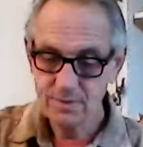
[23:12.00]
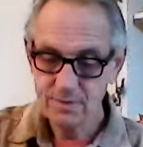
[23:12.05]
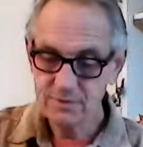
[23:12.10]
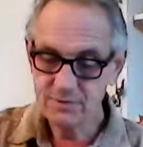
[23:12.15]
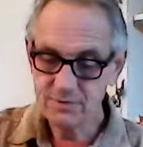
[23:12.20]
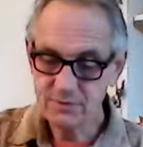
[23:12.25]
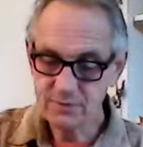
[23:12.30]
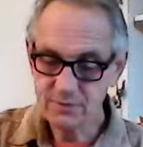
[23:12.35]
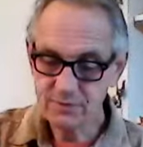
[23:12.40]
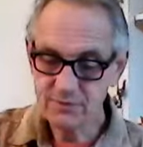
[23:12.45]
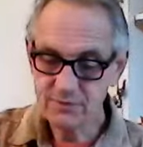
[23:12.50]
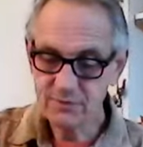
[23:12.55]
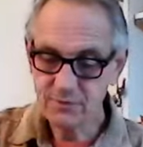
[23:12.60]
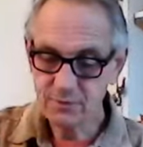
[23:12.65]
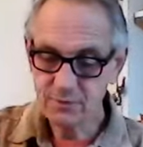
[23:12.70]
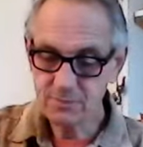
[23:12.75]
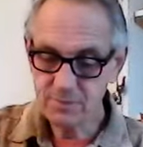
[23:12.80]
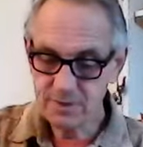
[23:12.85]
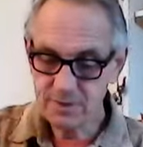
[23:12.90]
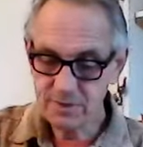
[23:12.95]

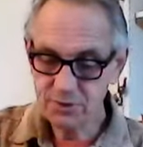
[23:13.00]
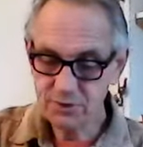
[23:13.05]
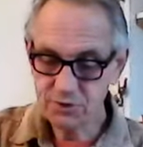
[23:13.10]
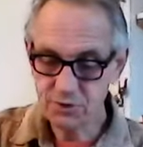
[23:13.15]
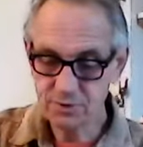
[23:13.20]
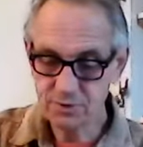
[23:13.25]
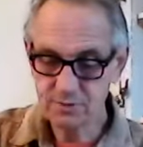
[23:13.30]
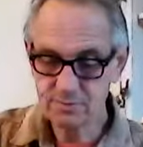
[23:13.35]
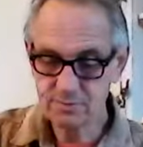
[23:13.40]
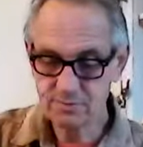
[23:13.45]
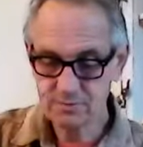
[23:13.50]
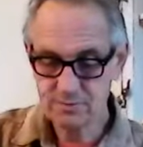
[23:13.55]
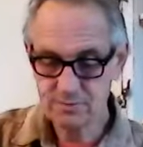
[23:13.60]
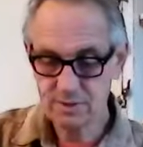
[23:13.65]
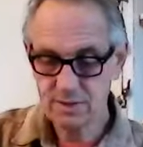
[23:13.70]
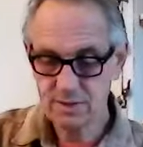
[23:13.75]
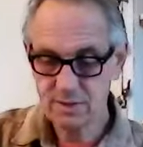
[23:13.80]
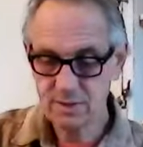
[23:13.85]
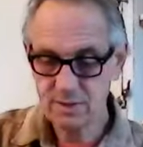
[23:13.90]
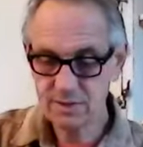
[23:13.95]
Transformation
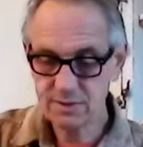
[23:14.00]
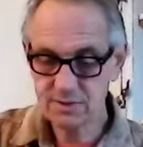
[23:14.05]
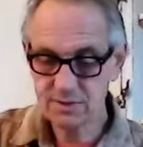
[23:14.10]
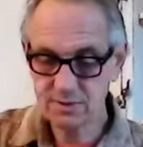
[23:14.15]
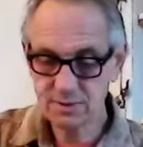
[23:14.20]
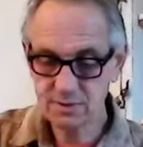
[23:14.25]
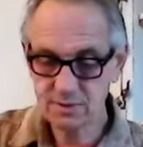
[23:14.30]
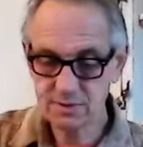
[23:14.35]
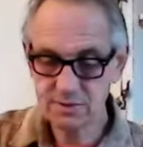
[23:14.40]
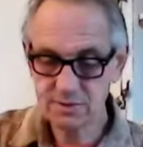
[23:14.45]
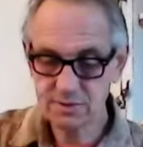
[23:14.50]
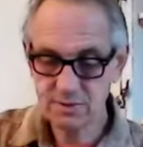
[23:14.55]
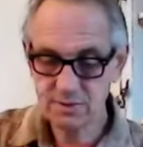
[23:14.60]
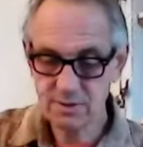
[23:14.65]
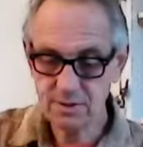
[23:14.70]
is not